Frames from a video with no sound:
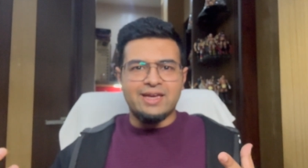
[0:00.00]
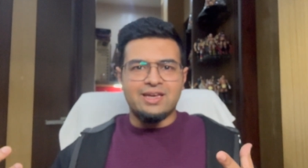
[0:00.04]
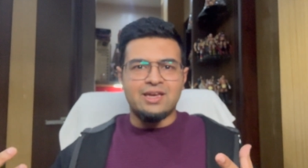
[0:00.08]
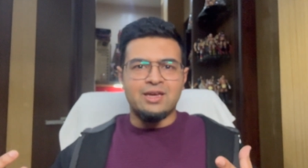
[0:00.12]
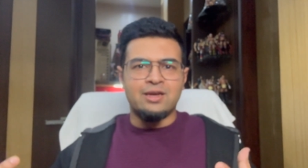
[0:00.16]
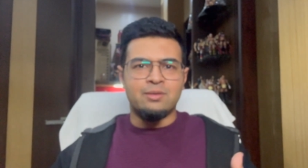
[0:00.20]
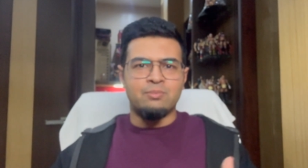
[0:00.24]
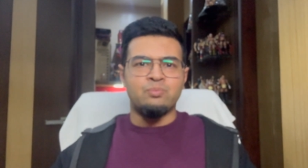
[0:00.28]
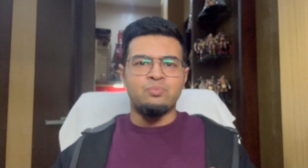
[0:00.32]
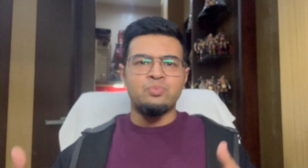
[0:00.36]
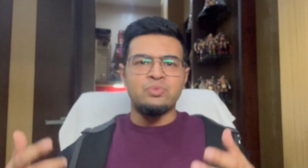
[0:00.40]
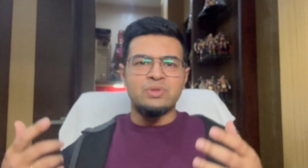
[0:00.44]

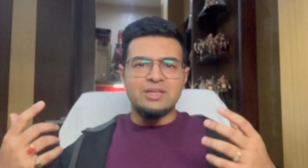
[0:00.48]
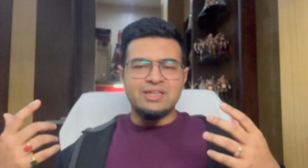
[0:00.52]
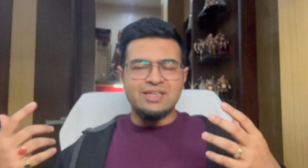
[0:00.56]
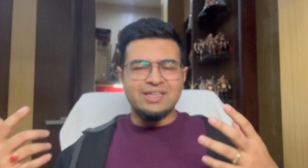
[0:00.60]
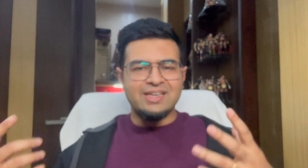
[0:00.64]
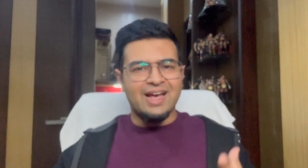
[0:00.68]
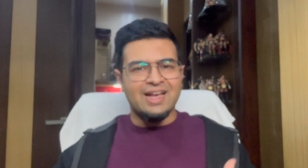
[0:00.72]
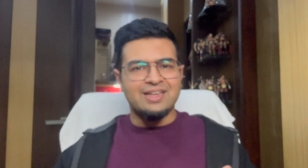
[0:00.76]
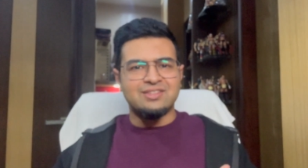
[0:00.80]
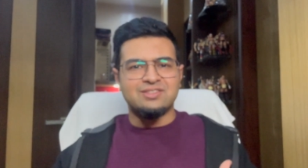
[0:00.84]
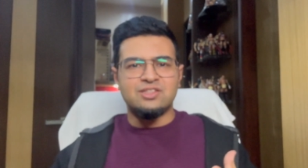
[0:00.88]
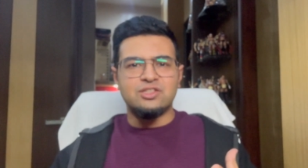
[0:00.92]
him. He
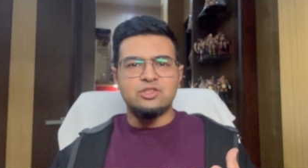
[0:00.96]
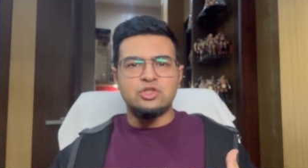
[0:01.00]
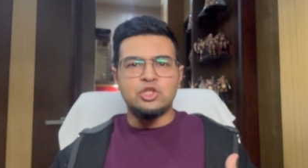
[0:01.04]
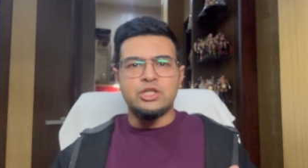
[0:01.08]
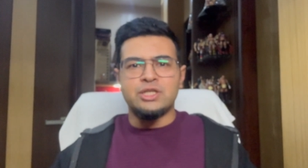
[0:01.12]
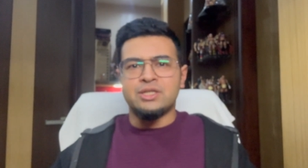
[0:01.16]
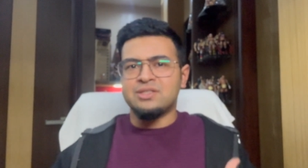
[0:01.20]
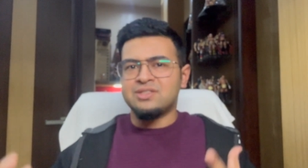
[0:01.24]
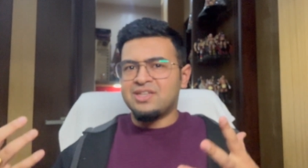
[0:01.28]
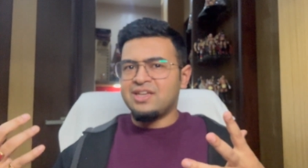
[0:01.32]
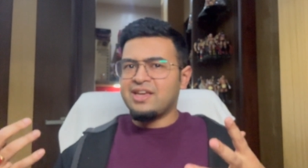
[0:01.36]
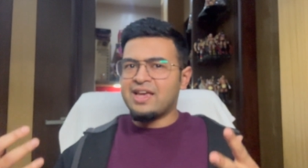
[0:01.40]
has the
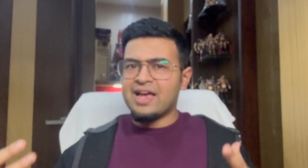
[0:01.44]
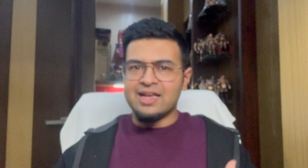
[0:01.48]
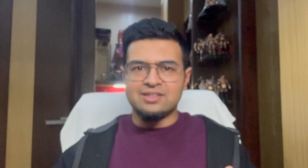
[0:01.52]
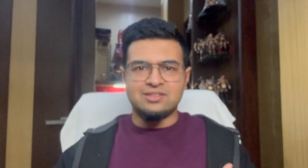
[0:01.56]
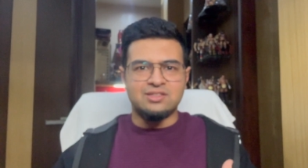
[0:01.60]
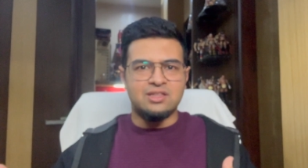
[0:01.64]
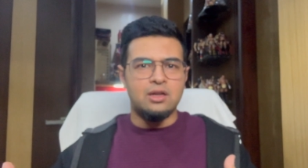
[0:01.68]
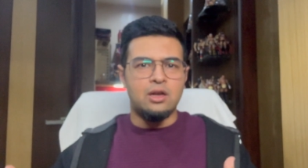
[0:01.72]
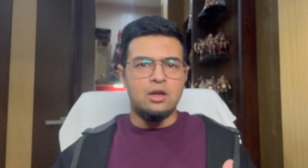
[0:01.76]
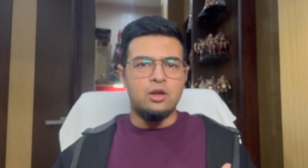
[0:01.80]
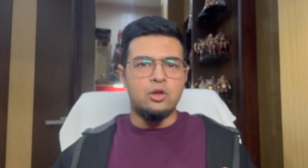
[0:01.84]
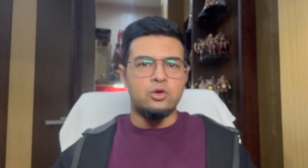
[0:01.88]
genes. He has
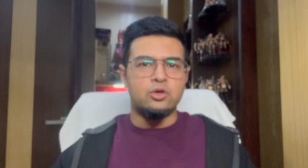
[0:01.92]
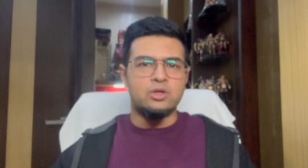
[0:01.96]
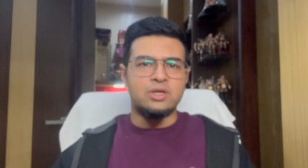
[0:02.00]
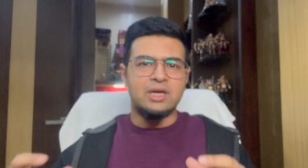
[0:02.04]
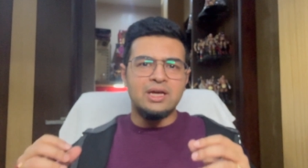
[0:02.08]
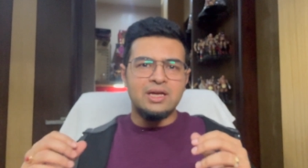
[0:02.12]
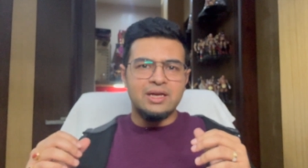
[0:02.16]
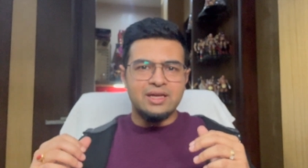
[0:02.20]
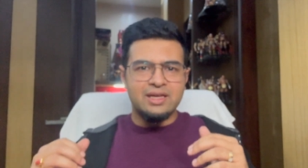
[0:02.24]
the look.